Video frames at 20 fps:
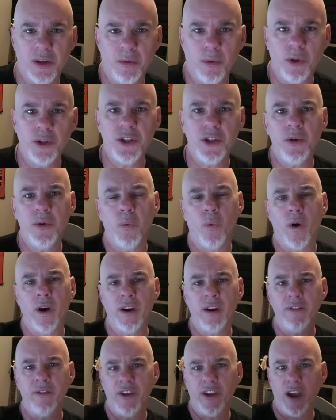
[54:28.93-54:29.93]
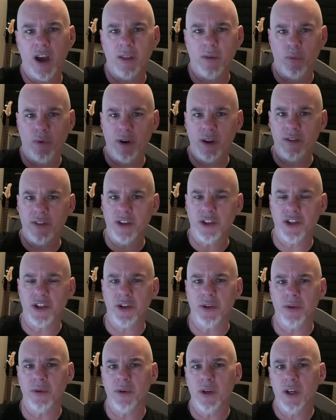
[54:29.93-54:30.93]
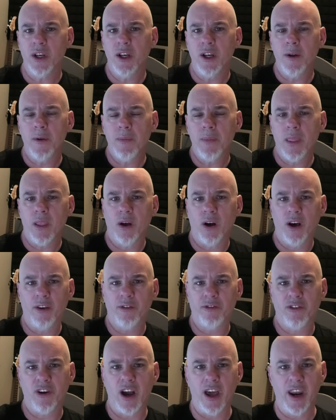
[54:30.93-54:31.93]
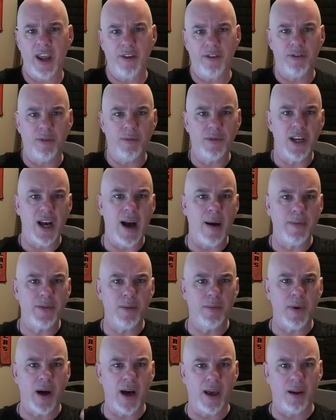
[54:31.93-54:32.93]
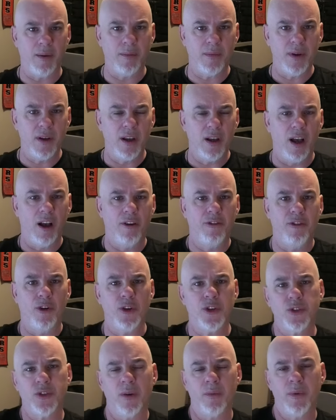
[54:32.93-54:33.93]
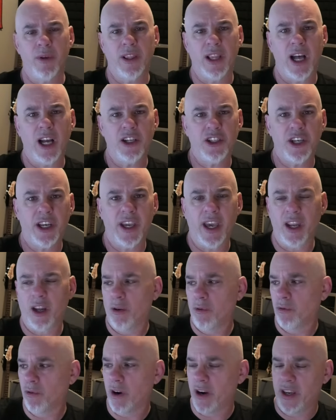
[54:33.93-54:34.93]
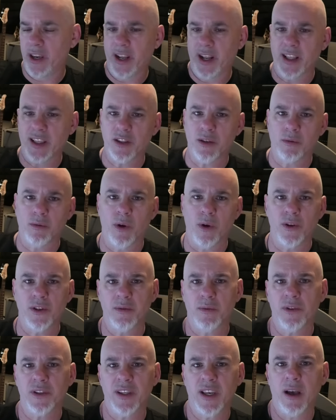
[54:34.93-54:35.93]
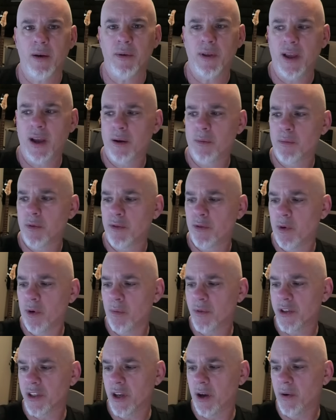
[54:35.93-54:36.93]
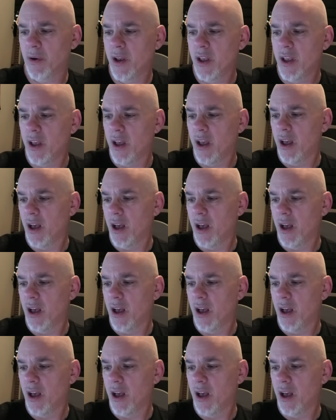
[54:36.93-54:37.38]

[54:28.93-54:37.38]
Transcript: So we'll do one of the two on Friday from top to bottom, a full script with logic, and I'll run it against the rolls and we'll see how it performs. So,